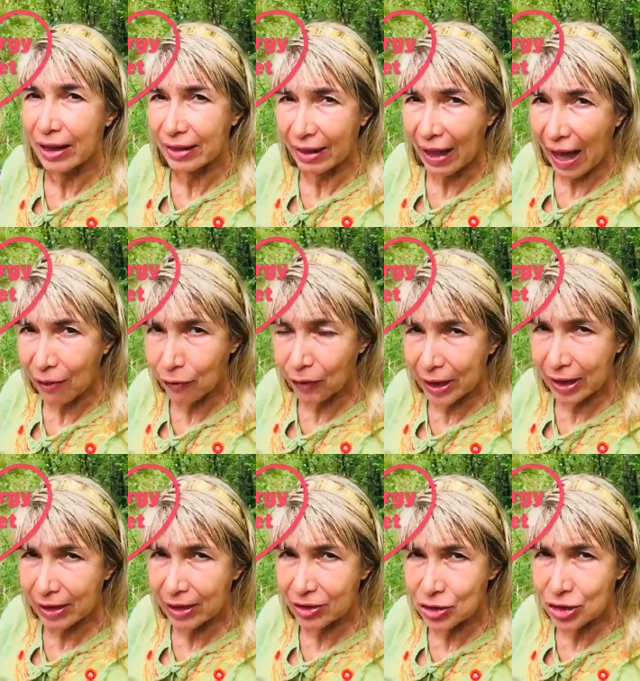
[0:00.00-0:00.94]
life
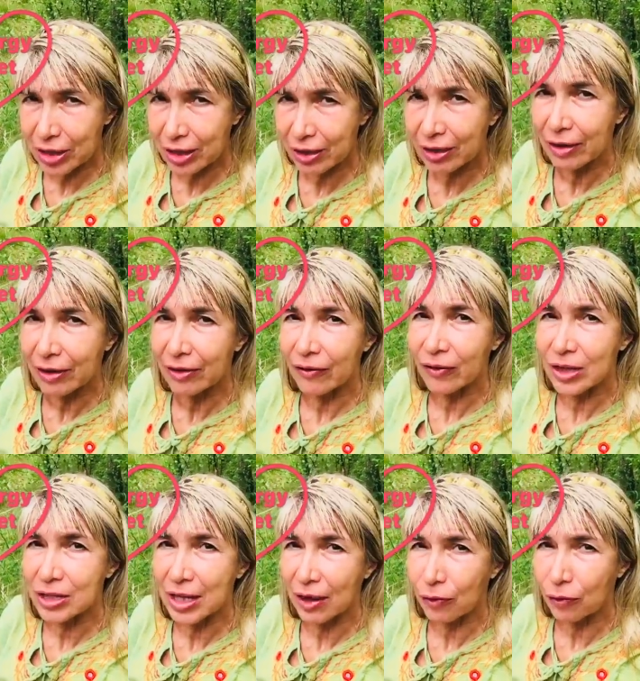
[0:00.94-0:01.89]
energy
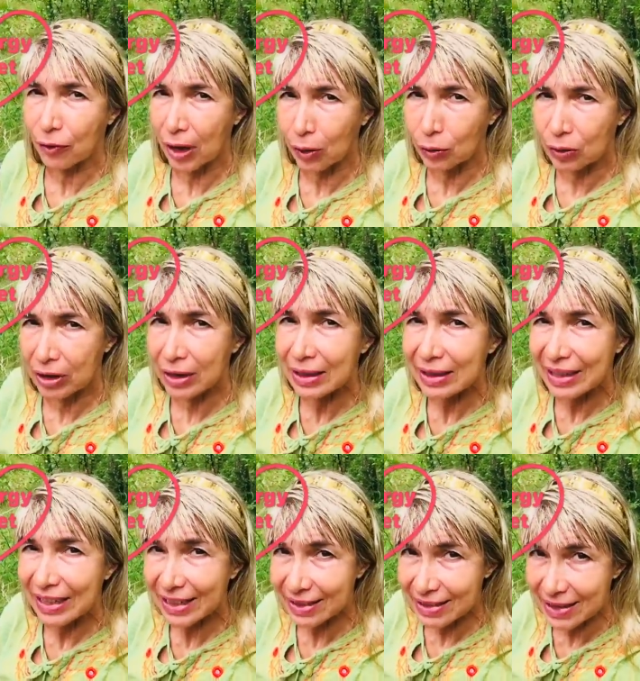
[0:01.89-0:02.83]
which I found in
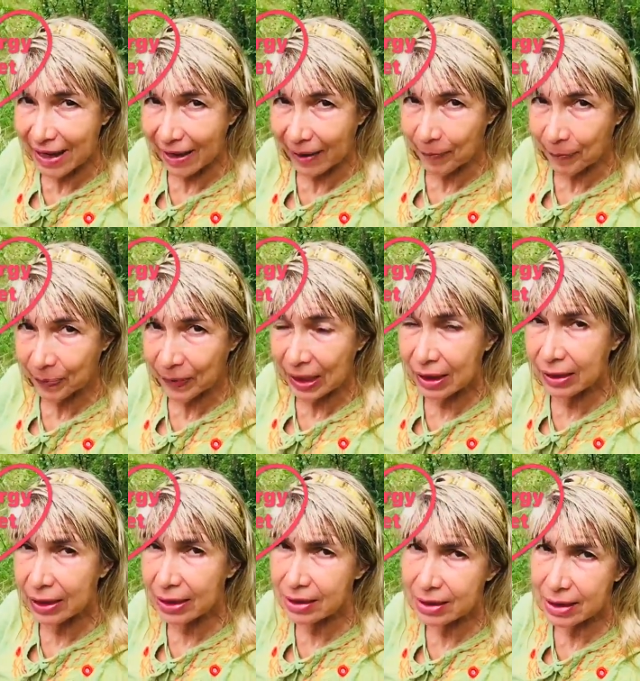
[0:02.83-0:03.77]
India.
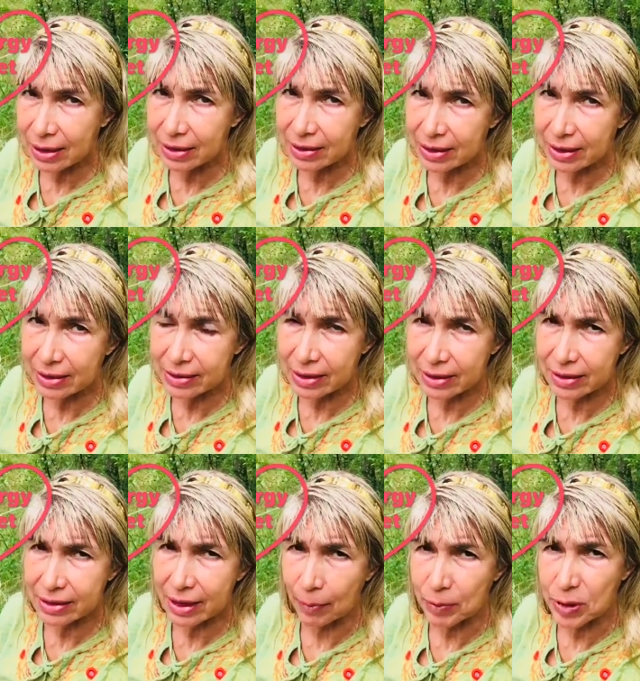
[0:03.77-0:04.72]
In India it
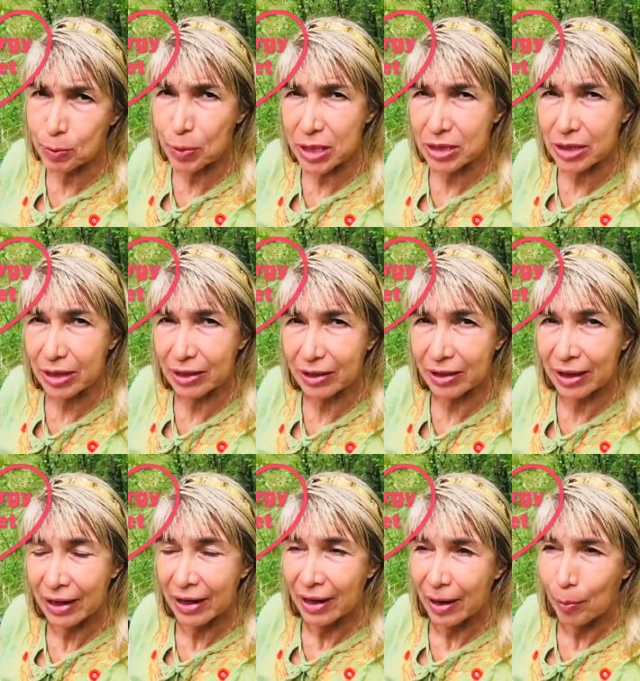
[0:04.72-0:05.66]
exists some special
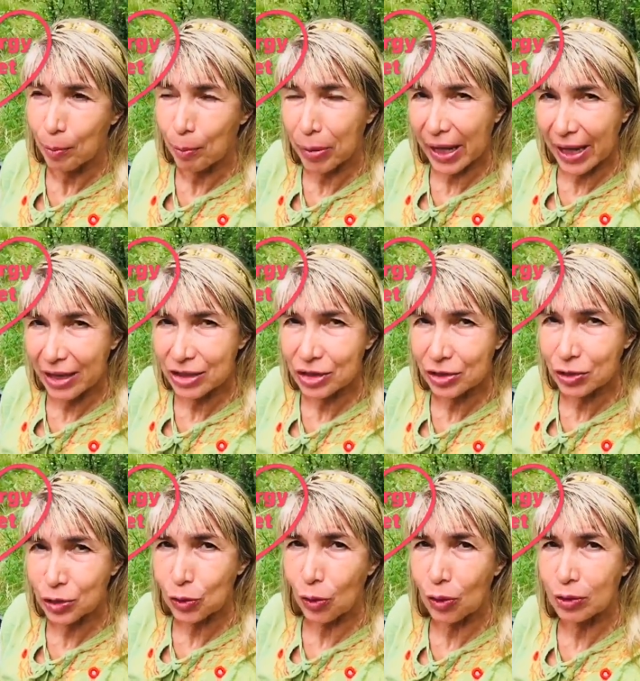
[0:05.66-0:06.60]
branch,
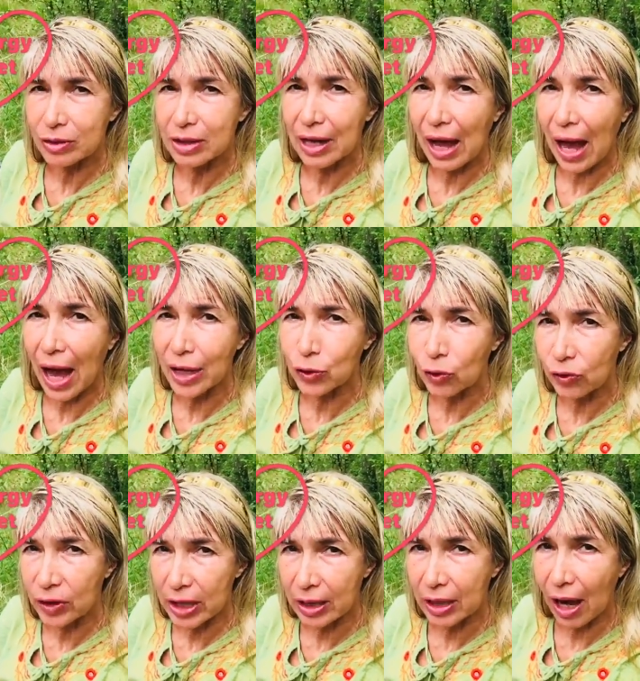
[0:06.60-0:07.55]
it's called
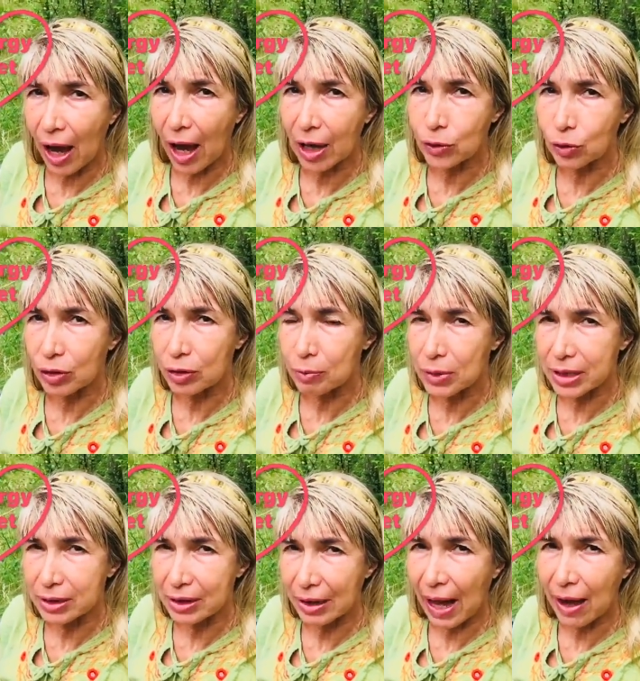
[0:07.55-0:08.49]
Ayurveda. Ayu it
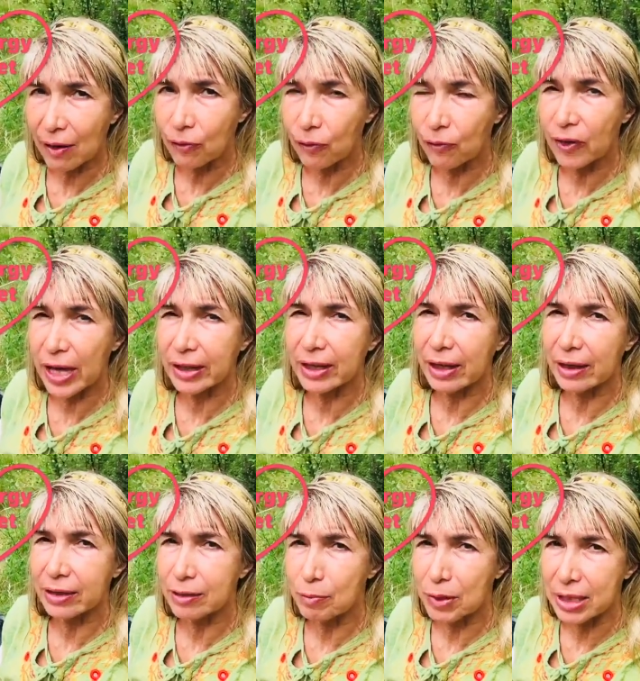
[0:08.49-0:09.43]
means life, Veda
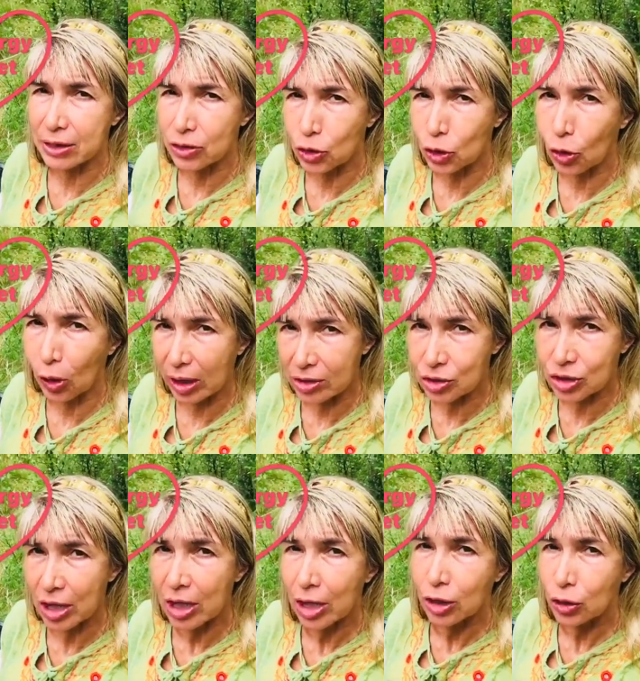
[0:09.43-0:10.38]
it means
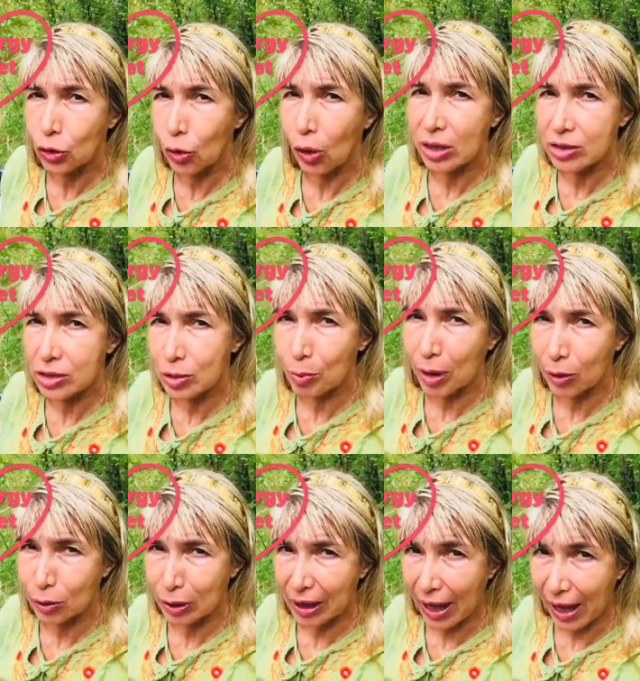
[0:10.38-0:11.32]
knowledge, knowledge
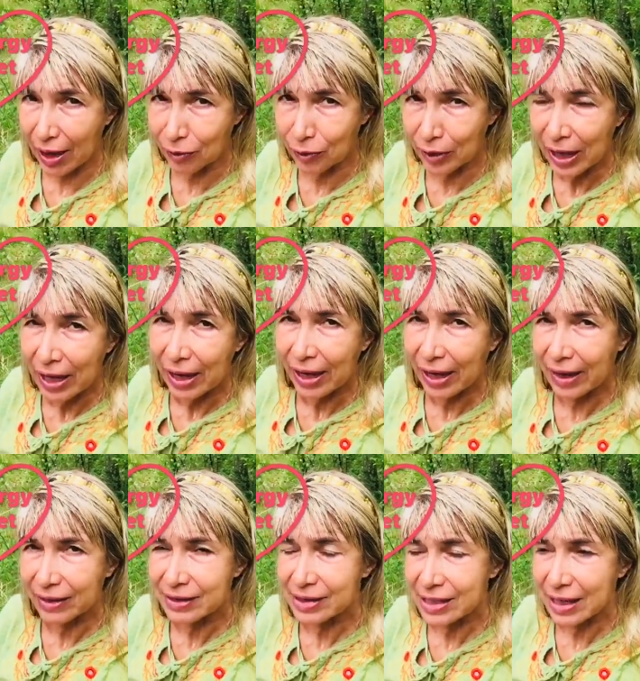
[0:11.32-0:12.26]
about life.
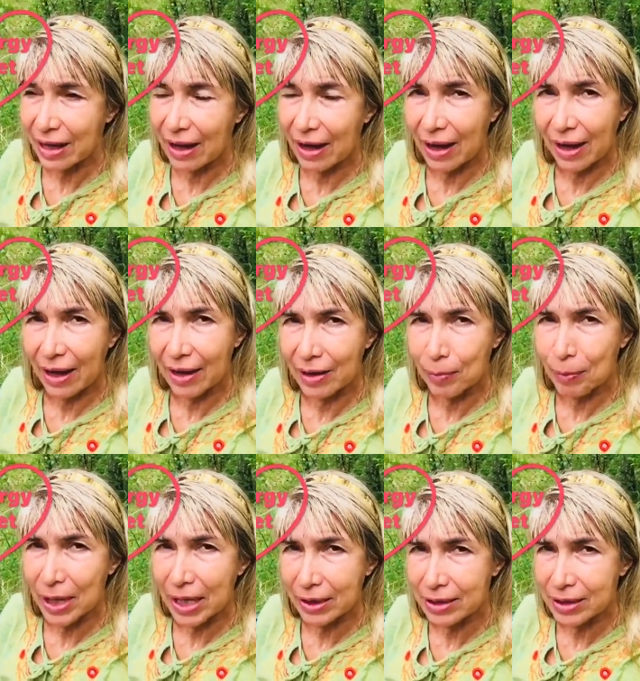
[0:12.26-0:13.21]
And I
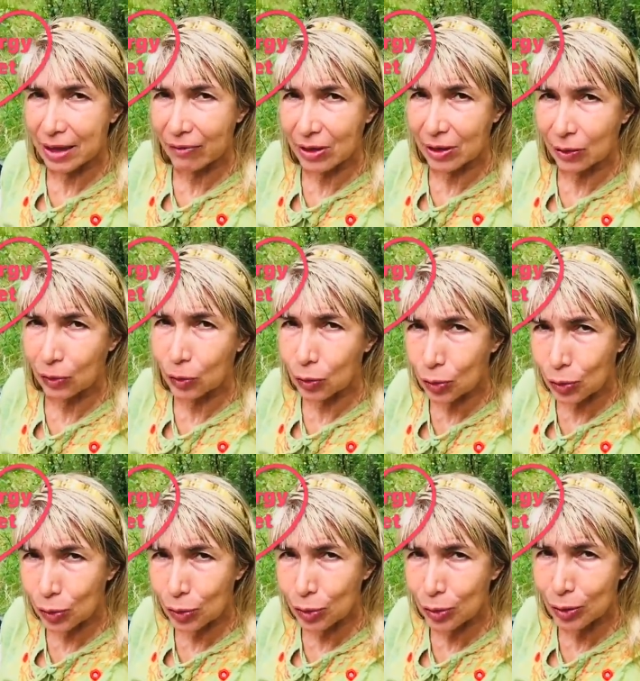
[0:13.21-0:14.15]
met several
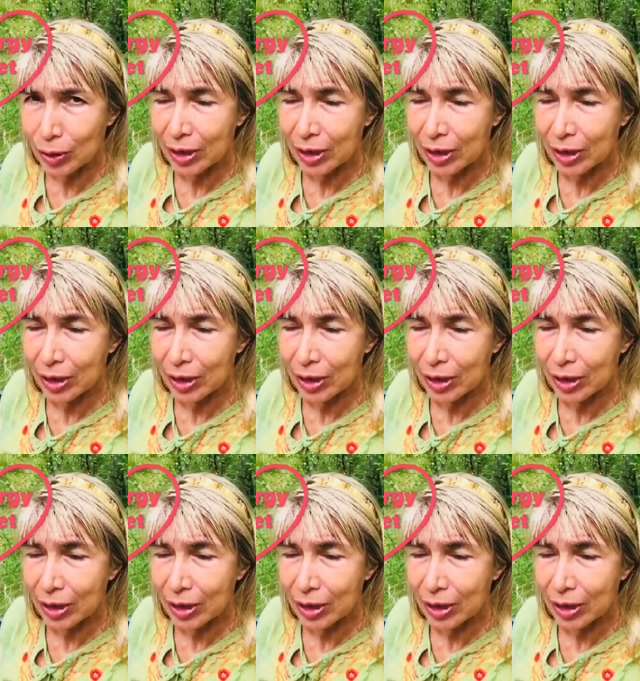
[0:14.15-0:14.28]
gurus.